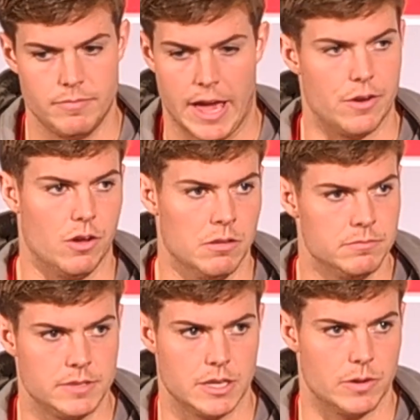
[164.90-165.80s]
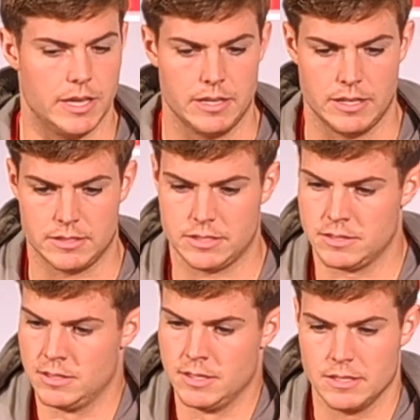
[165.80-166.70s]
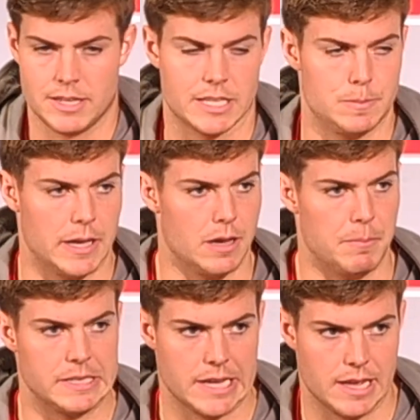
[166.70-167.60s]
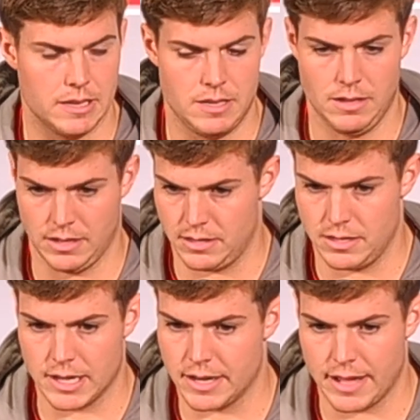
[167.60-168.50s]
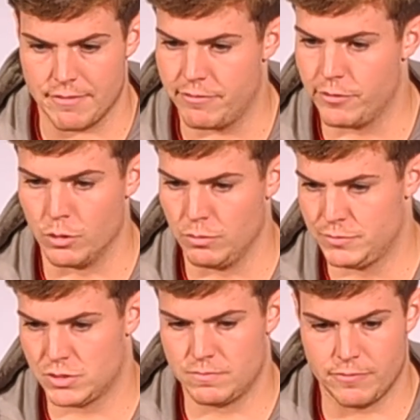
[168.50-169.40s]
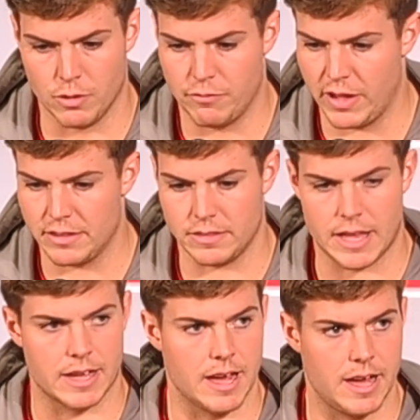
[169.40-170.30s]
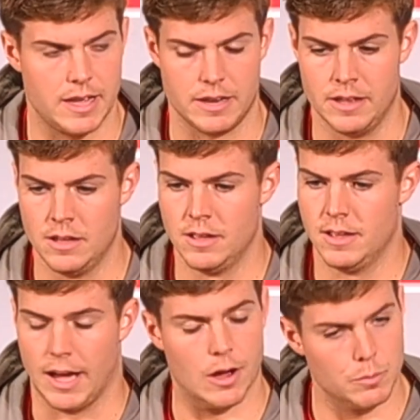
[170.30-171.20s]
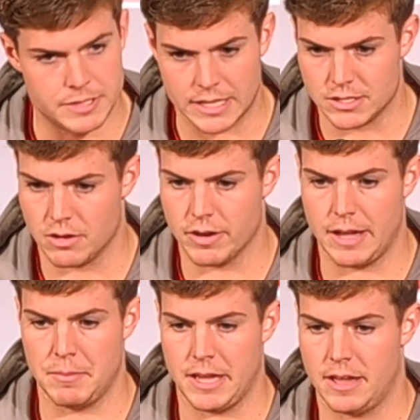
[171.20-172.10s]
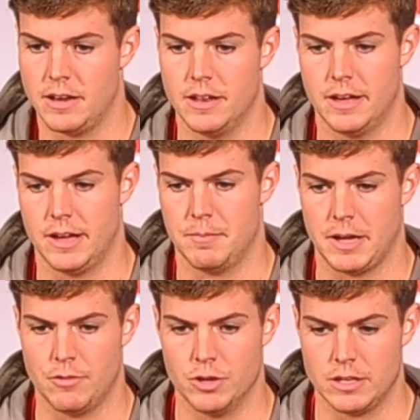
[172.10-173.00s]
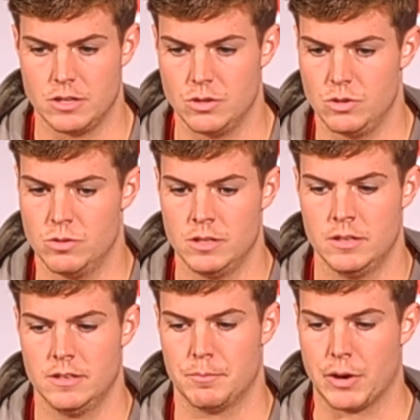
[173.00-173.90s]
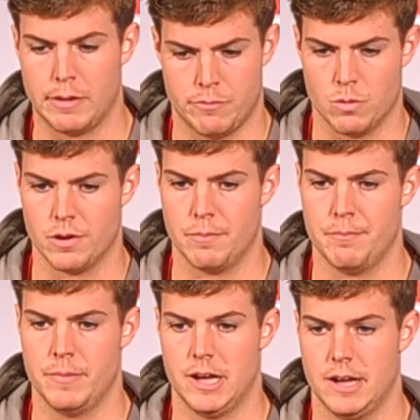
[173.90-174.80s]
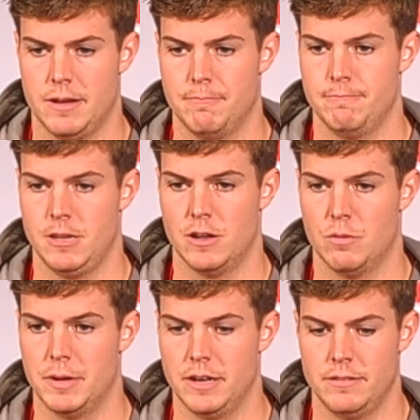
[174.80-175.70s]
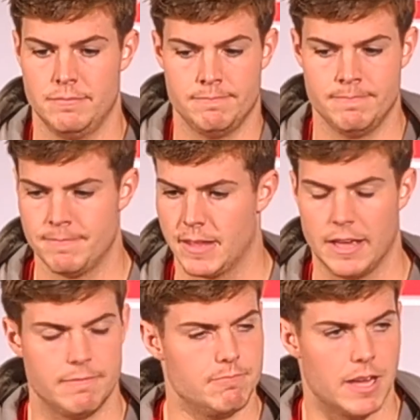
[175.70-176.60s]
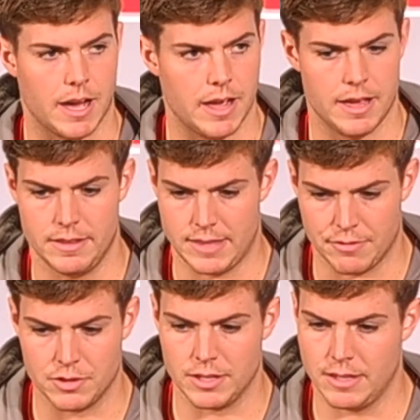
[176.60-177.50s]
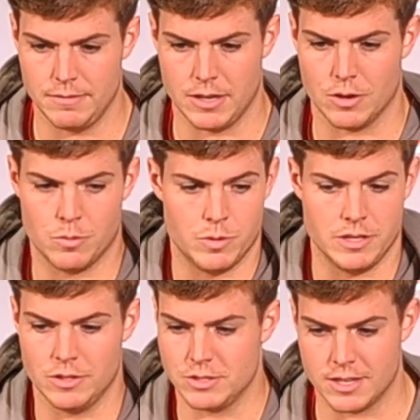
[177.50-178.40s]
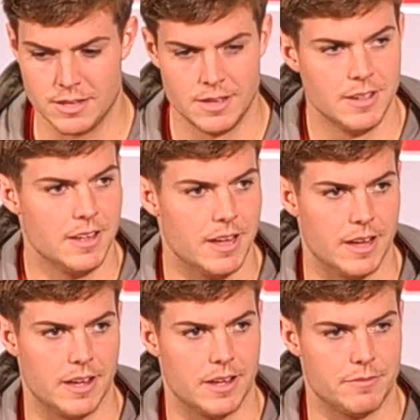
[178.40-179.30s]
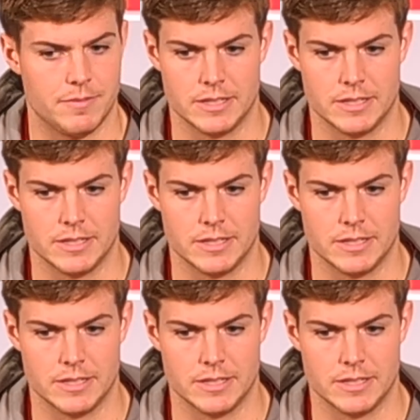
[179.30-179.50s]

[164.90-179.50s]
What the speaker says: at all. You know, it's next man up mentality, and you got to have full faith in that guy. And I hope Zen's all right, man. I really do. Praying for him, you know. But I definitely, you know, when you lose a